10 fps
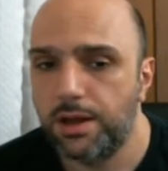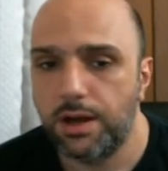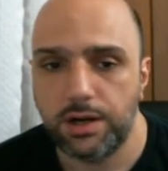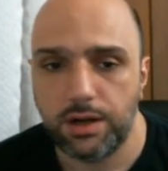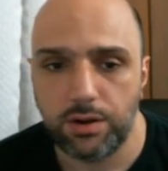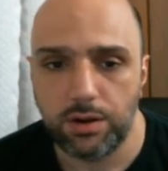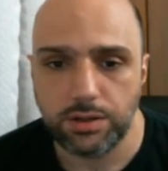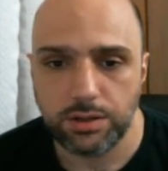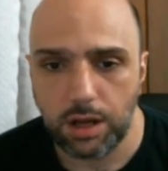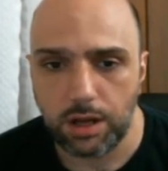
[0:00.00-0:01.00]
Another
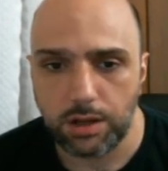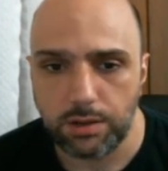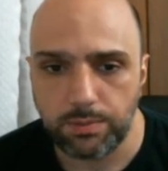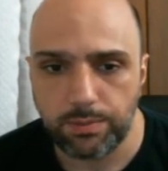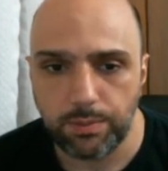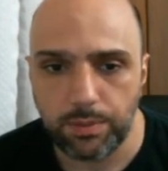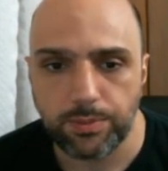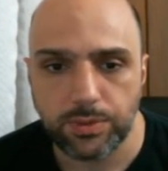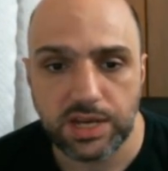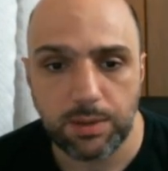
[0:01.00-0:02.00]

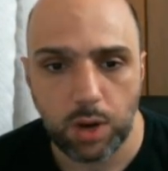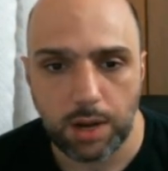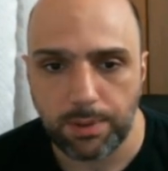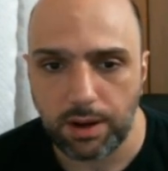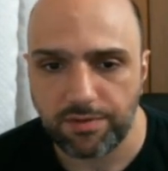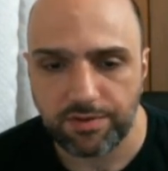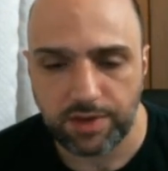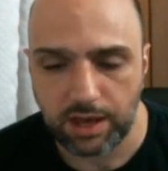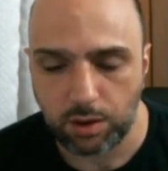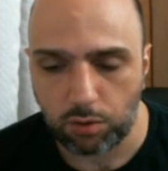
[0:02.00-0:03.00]
team-wide buff.
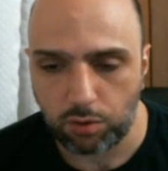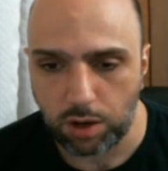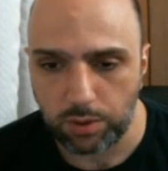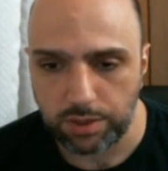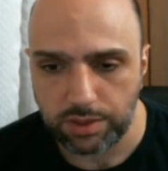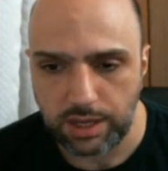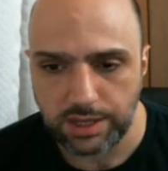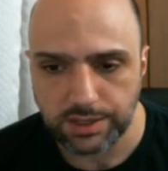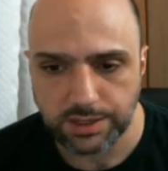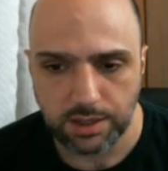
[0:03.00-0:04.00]
Can't go wrong with
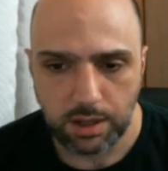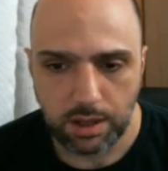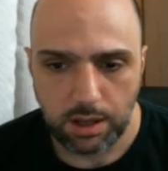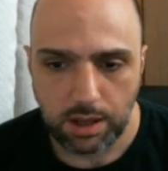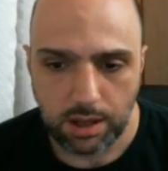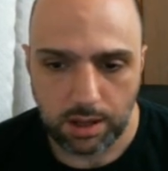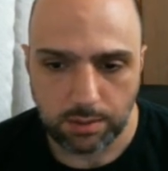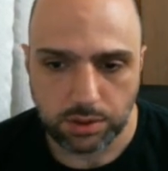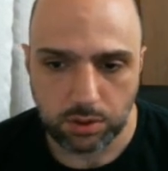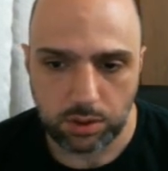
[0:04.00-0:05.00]
these.
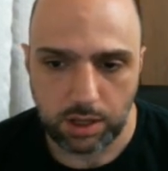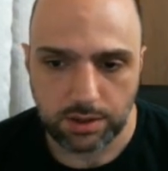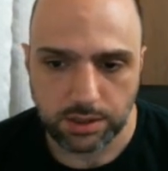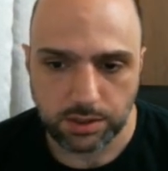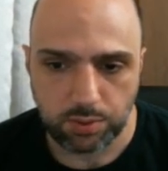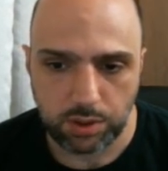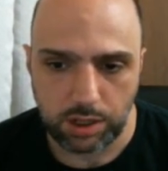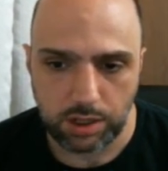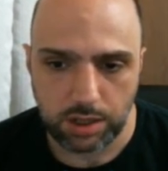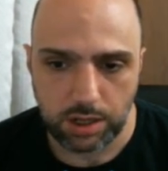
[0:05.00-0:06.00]
So yeah, this is
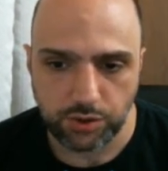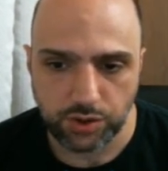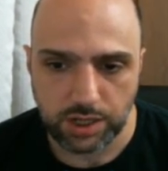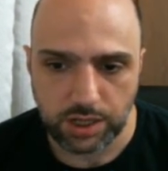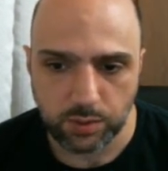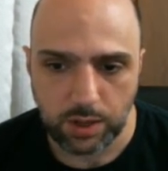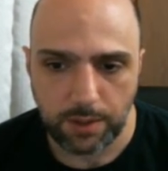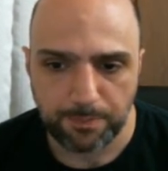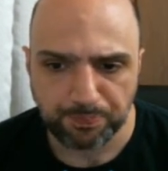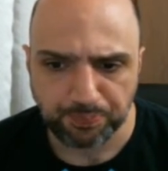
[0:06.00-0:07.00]
interesting as
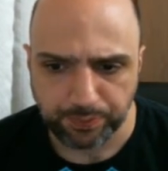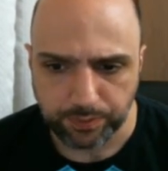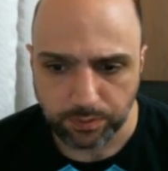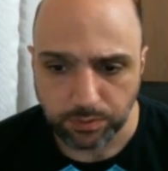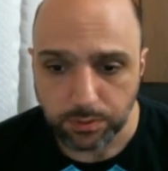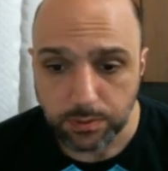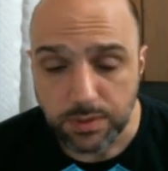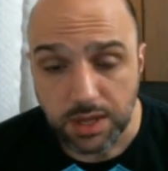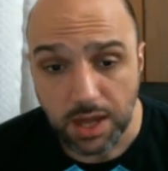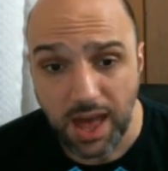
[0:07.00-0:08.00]
well.
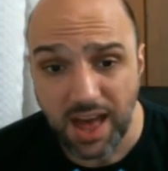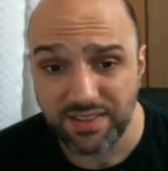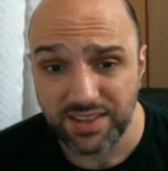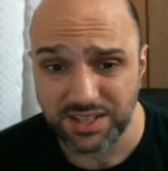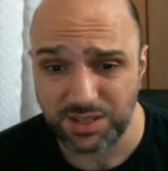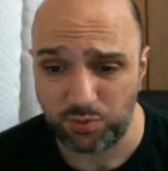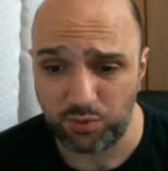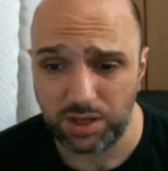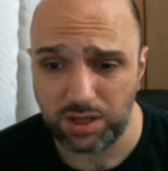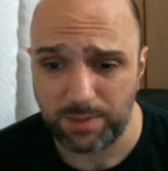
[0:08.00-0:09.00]
And this is
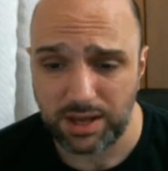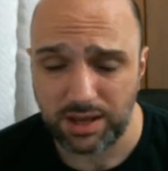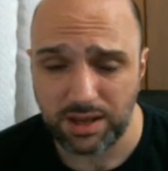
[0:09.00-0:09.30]
really big.